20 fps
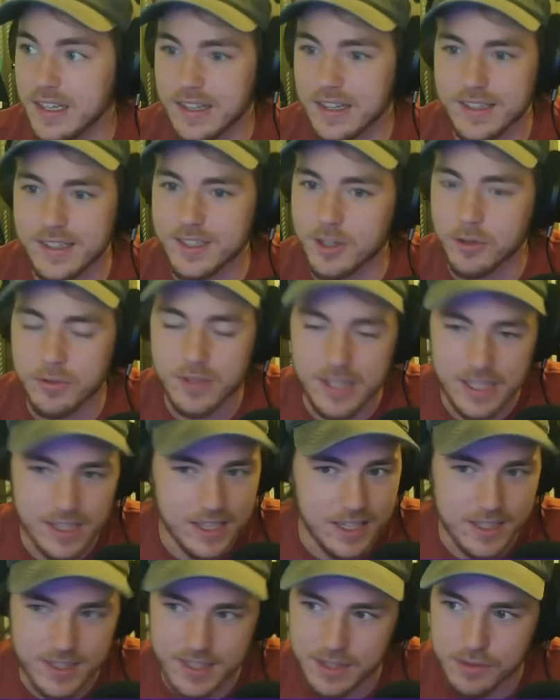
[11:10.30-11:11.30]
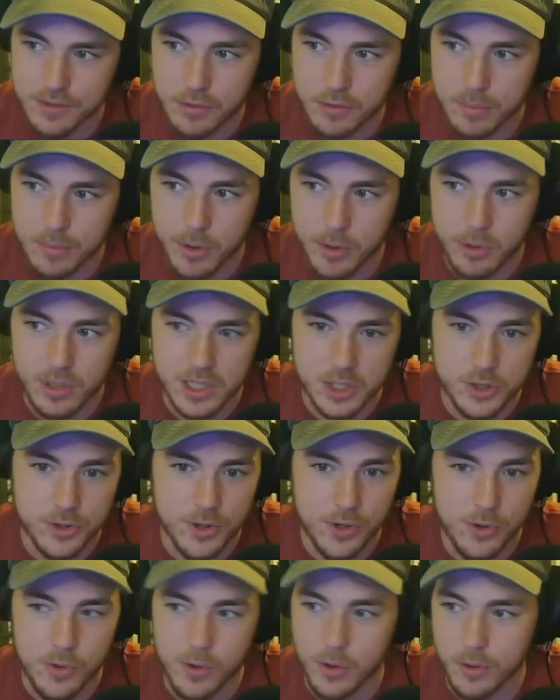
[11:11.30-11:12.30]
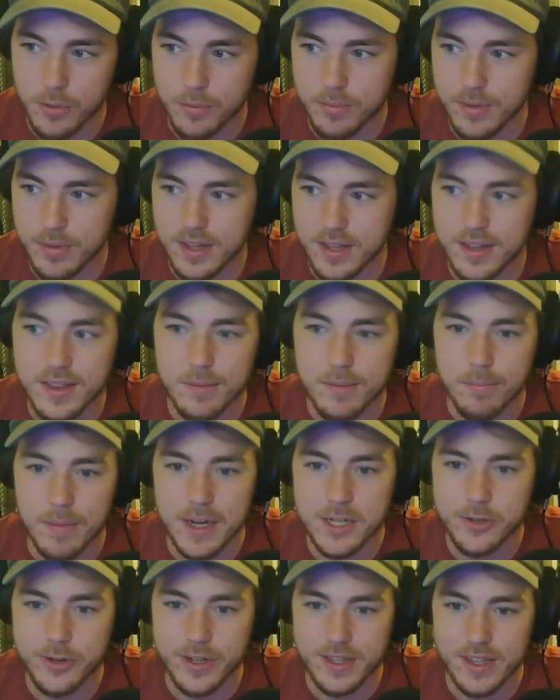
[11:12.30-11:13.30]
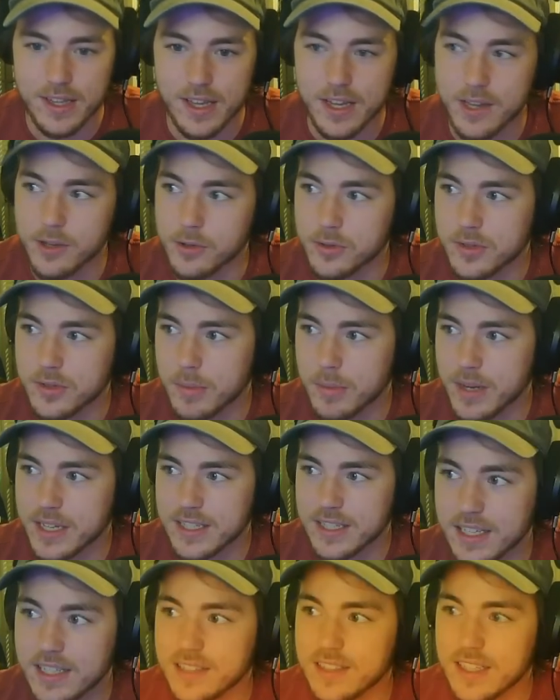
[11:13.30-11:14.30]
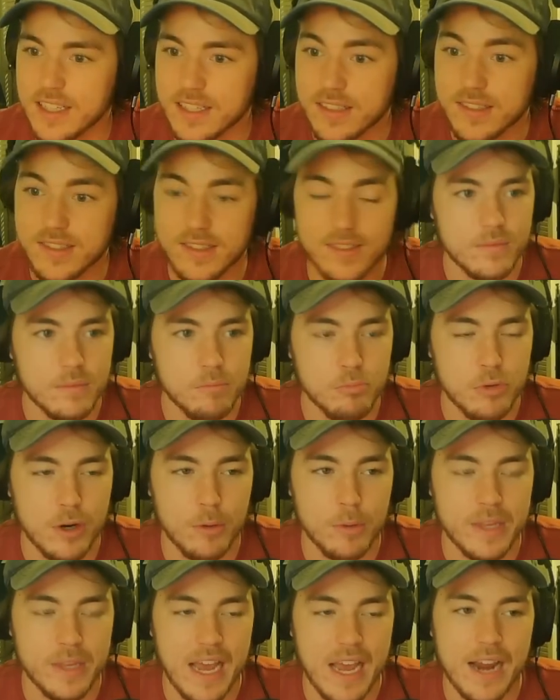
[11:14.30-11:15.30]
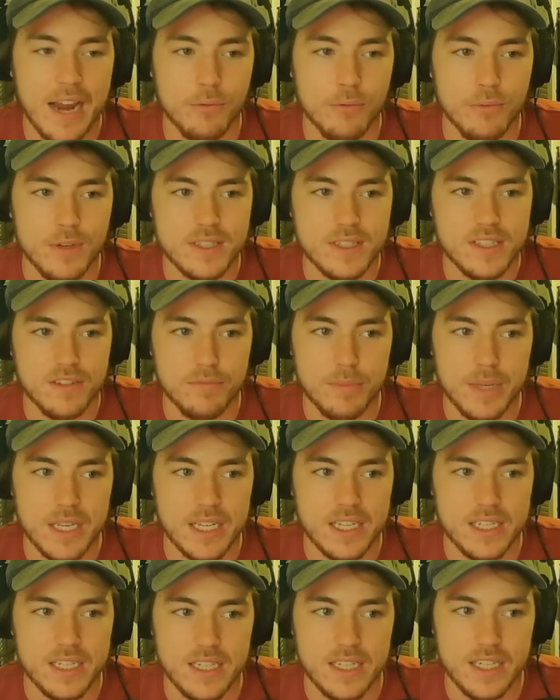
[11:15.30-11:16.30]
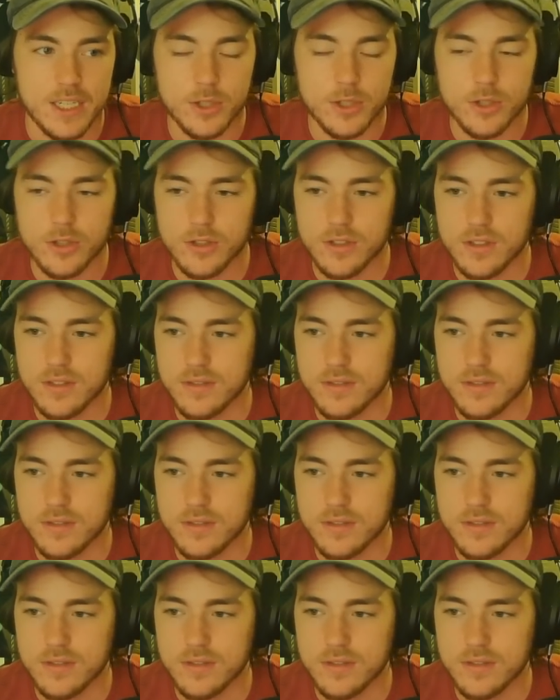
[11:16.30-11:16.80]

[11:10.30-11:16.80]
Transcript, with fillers: Don't think that's even remotely true, or that the metric that they used makes sense. Probably at risk of being endangered.